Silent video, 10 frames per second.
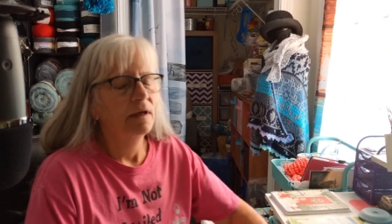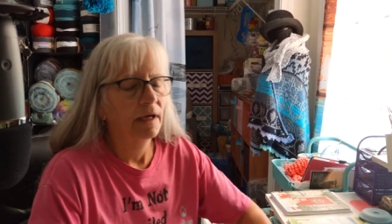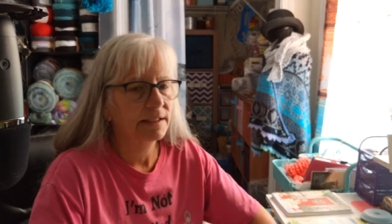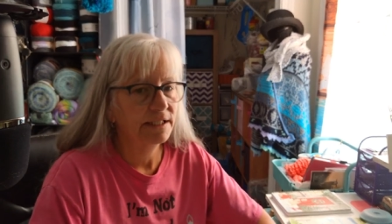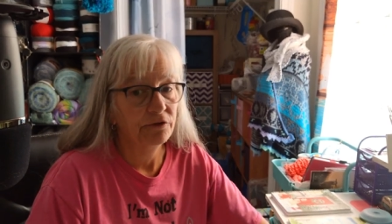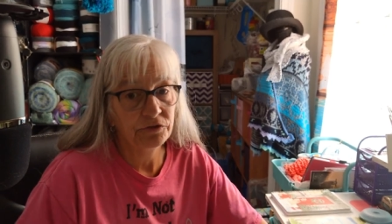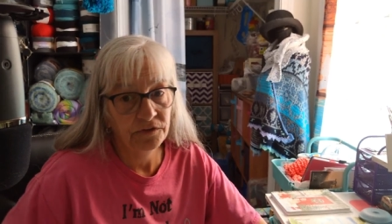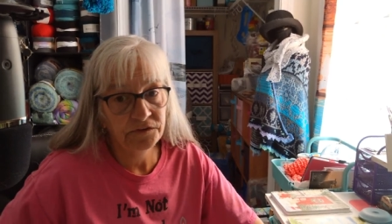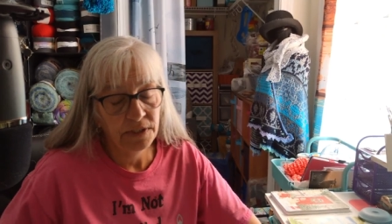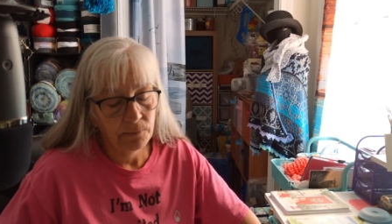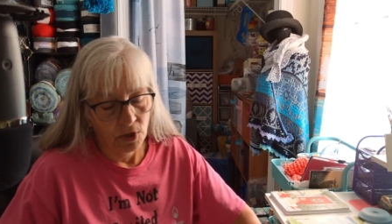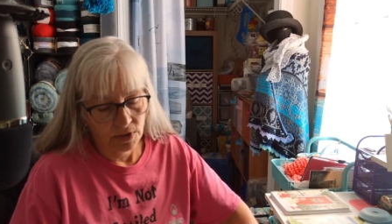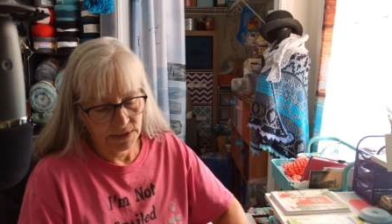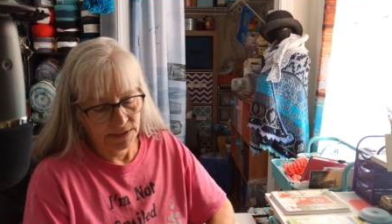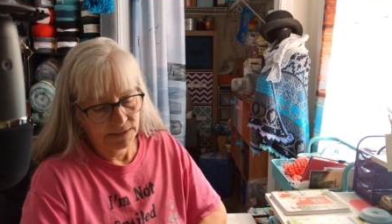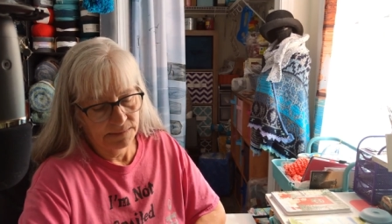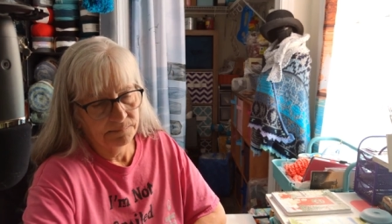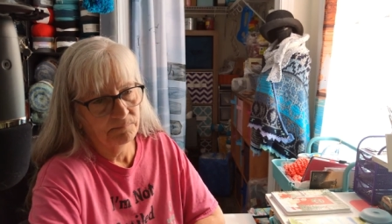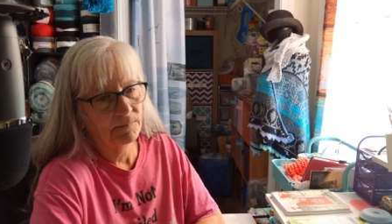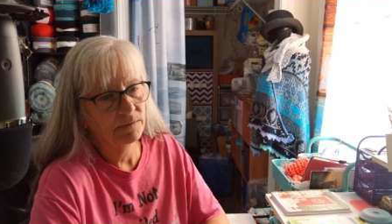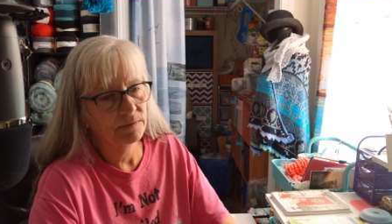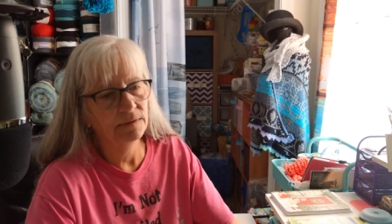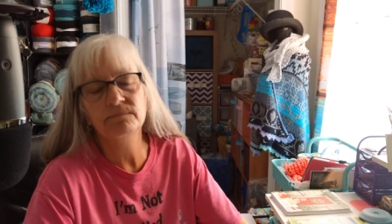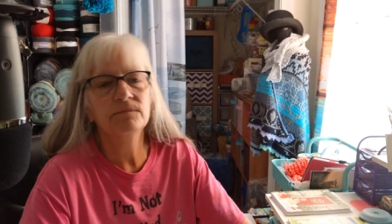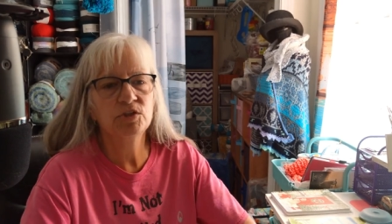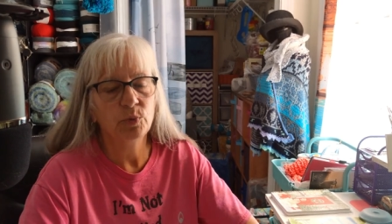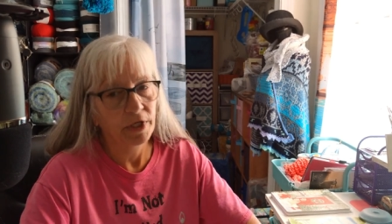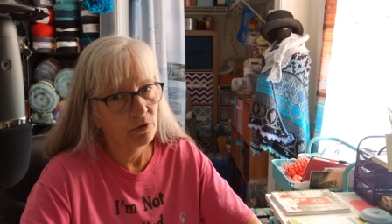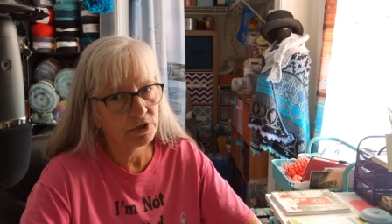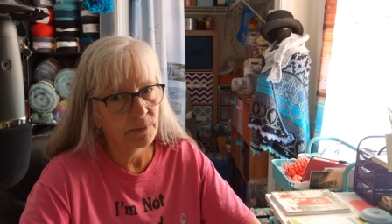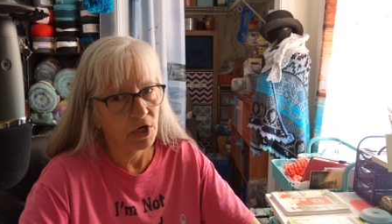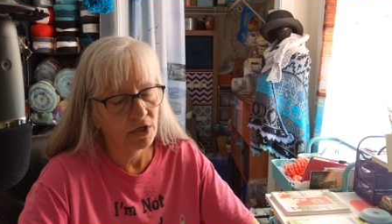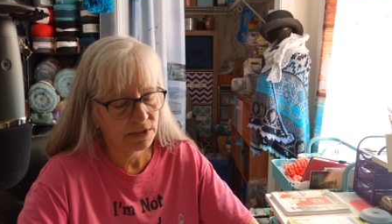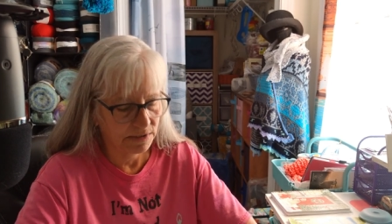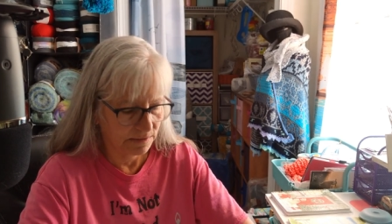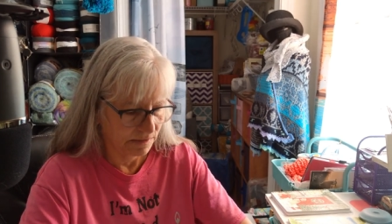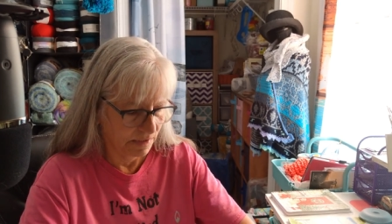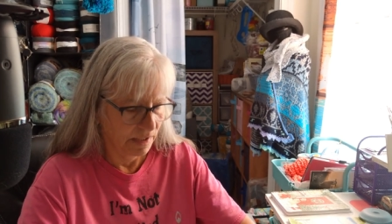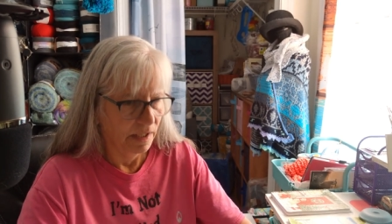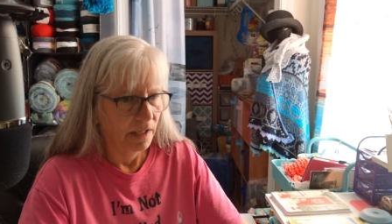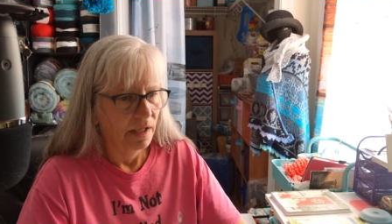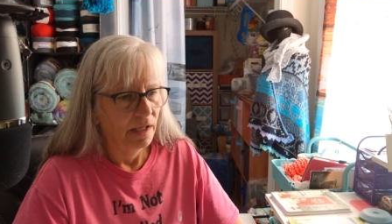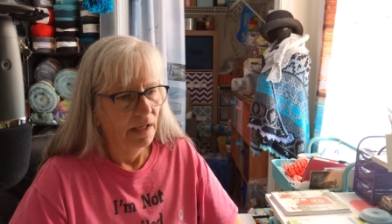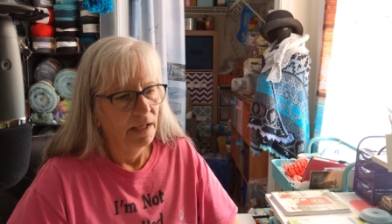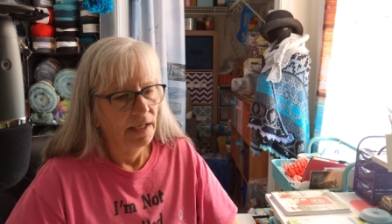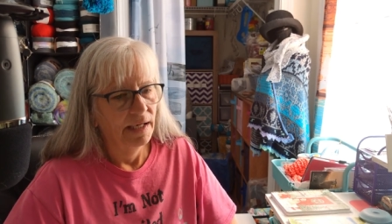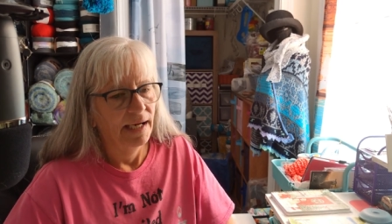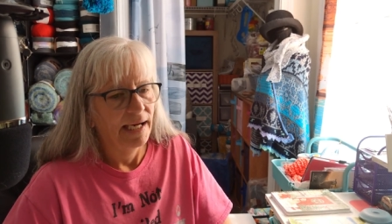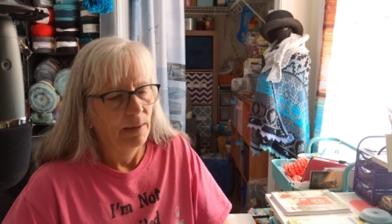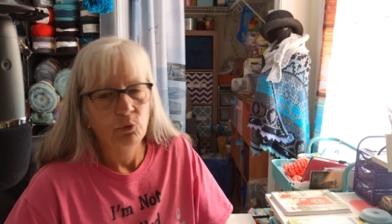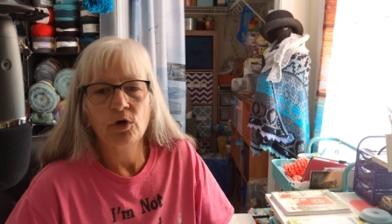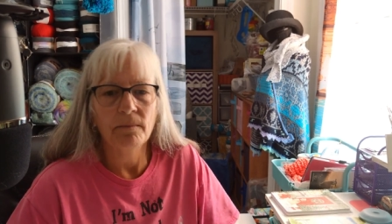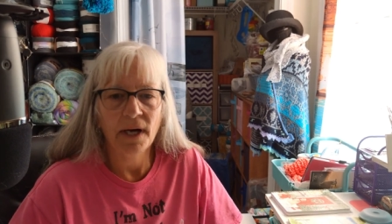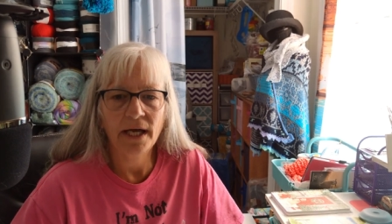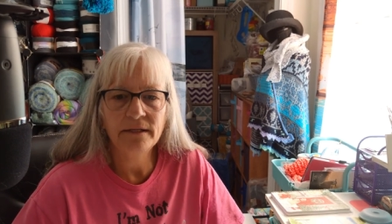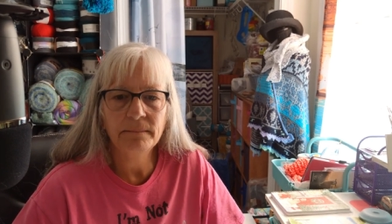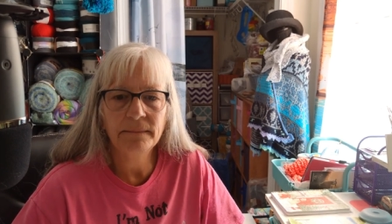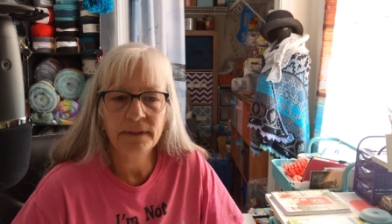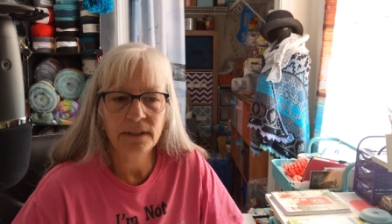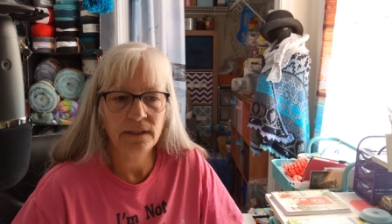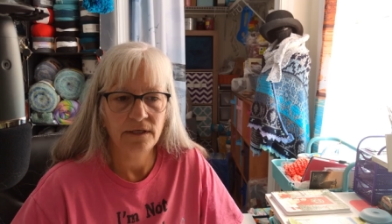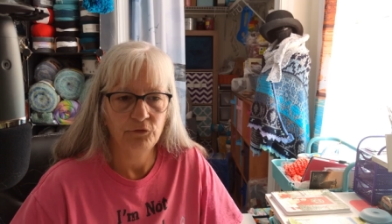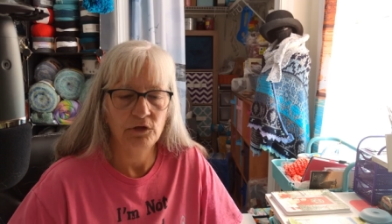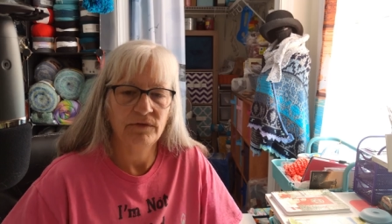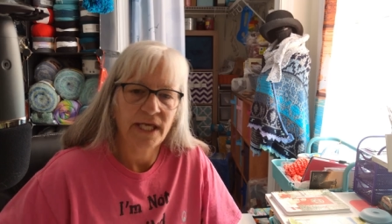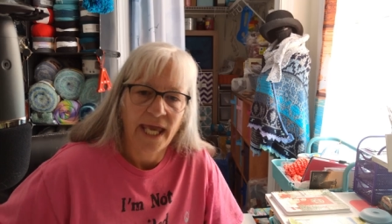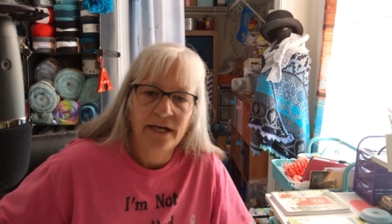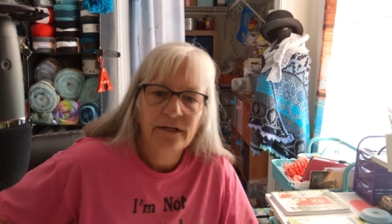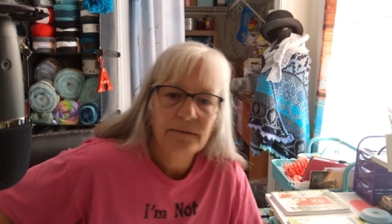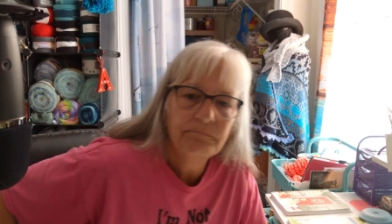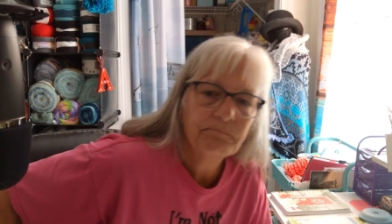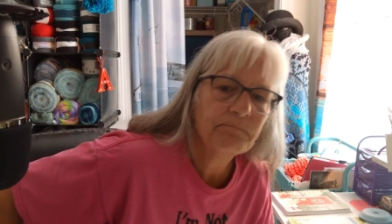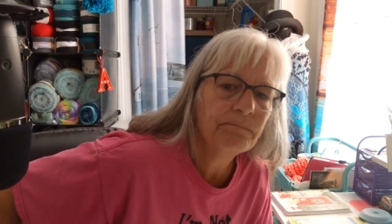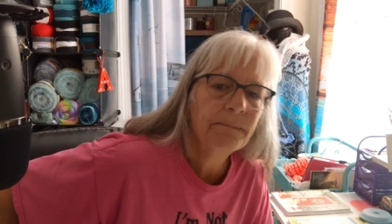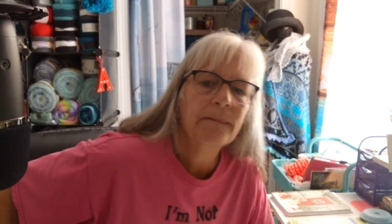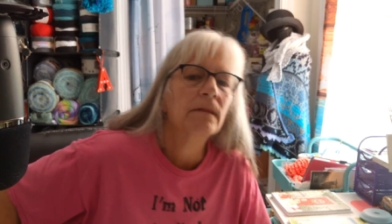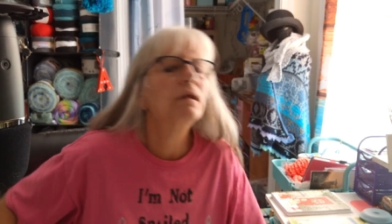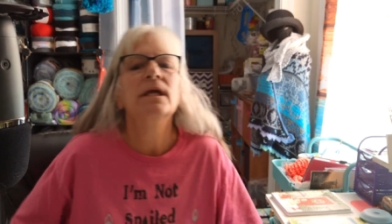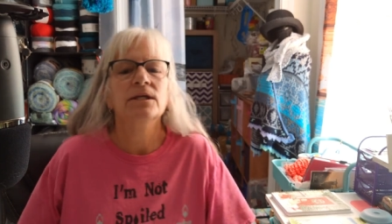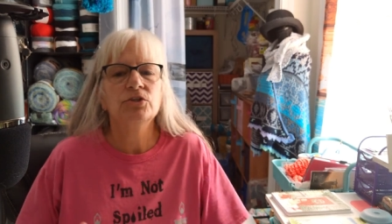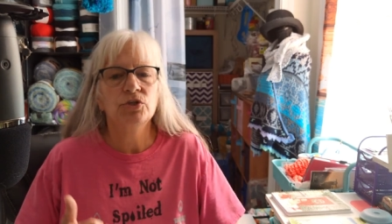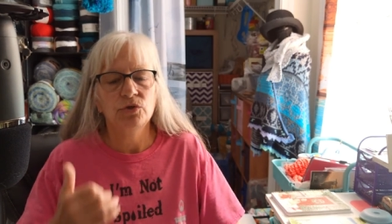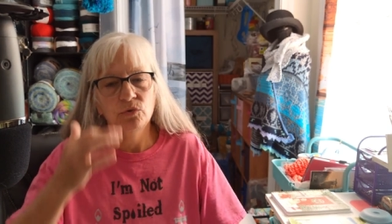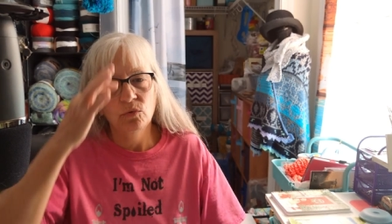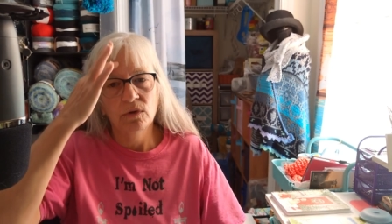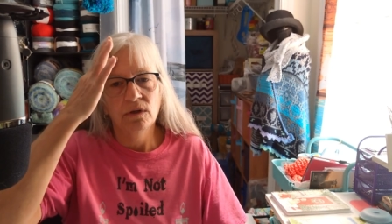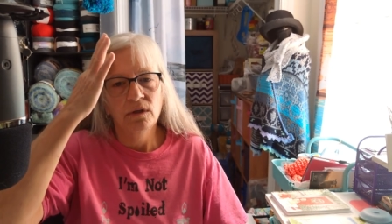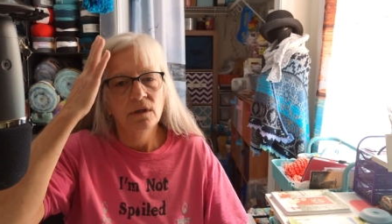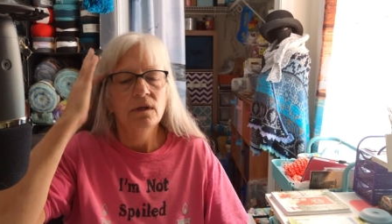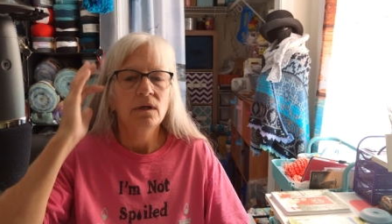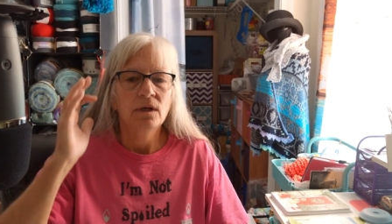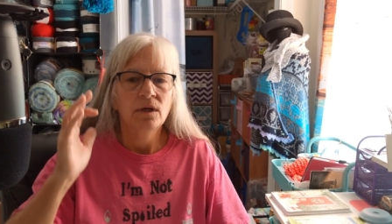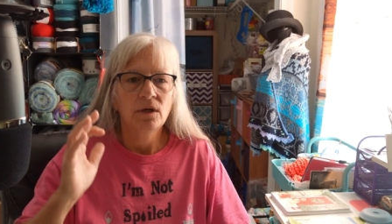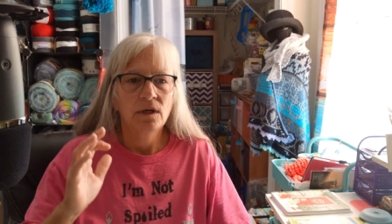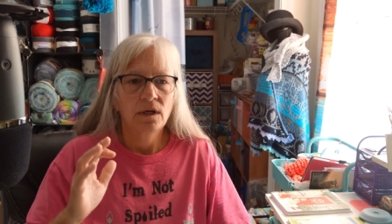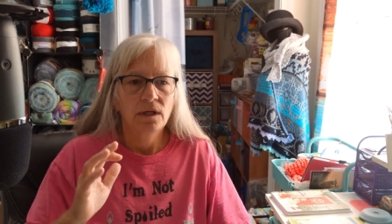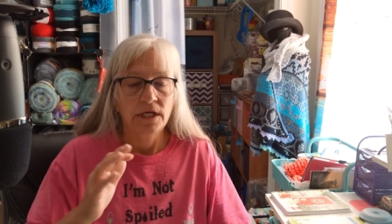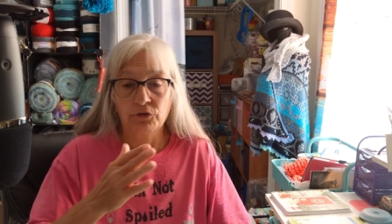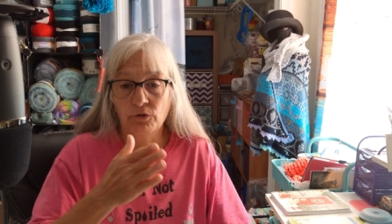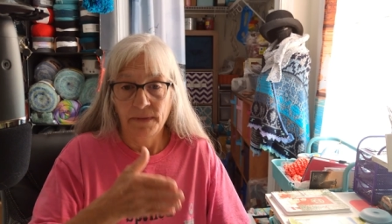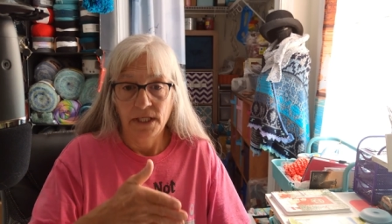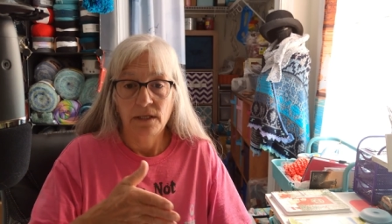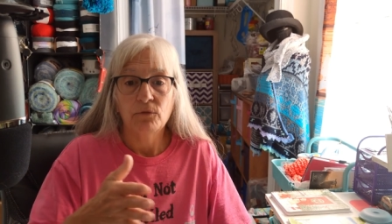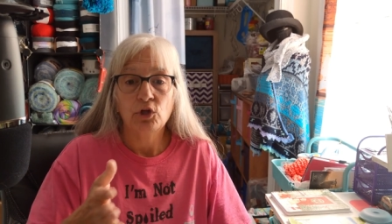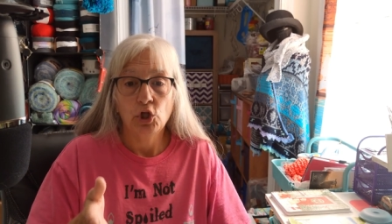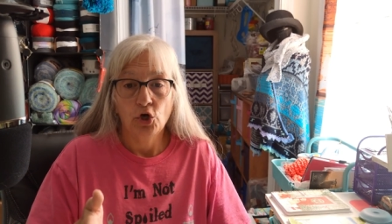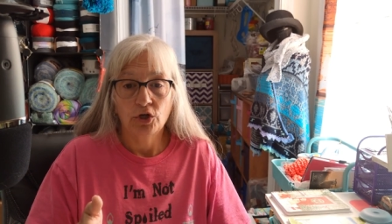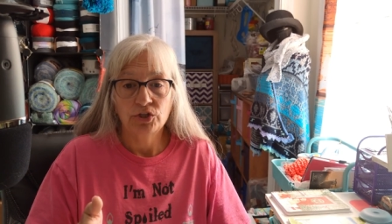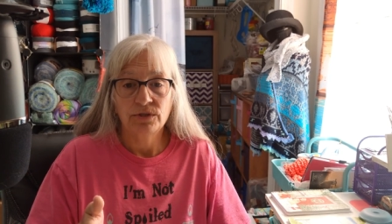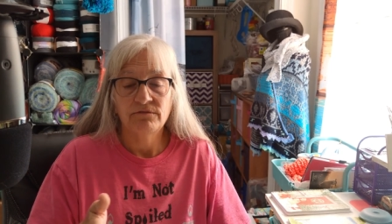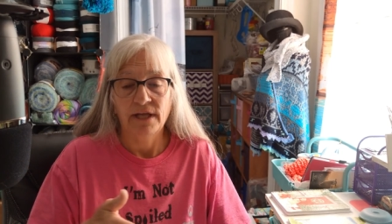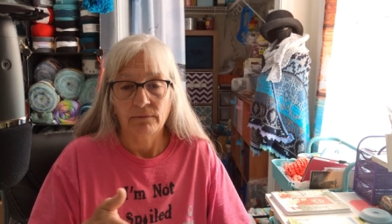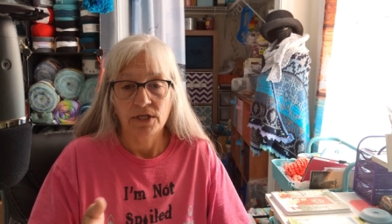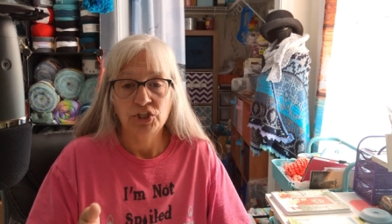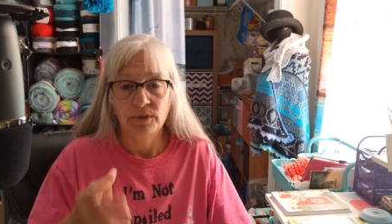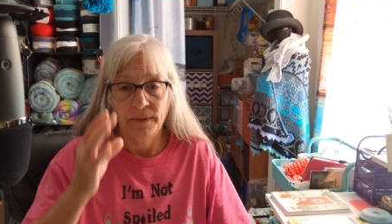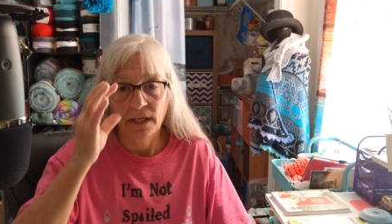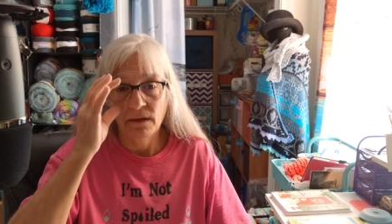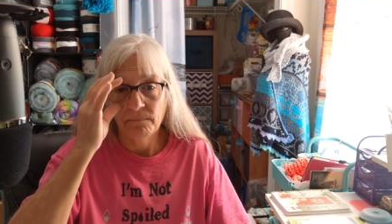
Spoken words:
Like I said, there's 15 boxes. It's $20 a box. I will combine them, if you live in Canada, into either the medium or the large flat rate shipping.